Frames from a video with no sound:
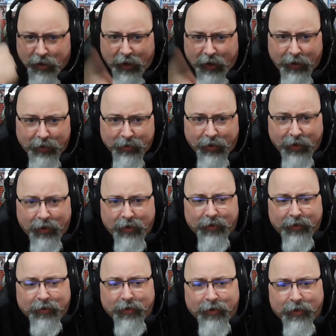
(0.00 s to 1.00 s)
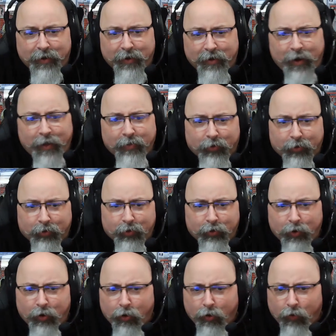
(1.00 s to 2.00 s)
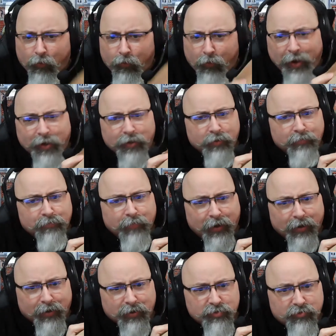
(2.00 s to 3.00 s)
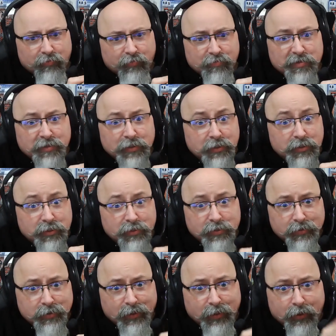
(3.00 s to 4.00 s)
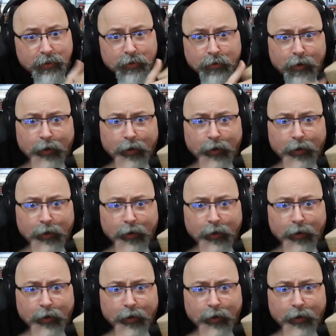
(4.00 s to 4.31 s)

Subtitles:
and I got another random box from CGC,